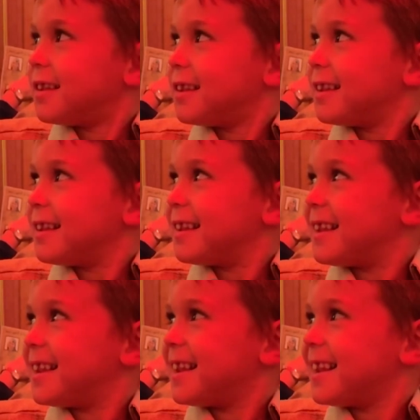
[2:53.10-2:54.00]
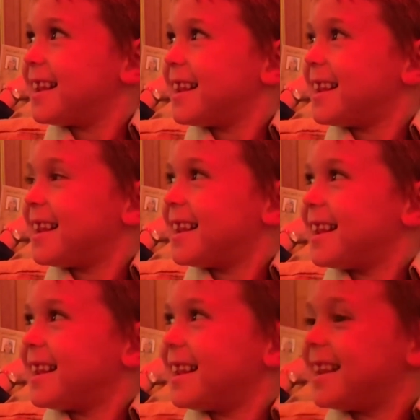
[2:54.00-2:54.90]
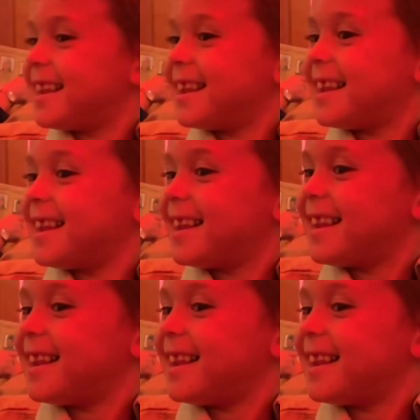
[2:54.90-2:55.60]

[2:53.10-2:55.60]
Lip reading: No one is speaking in this clip.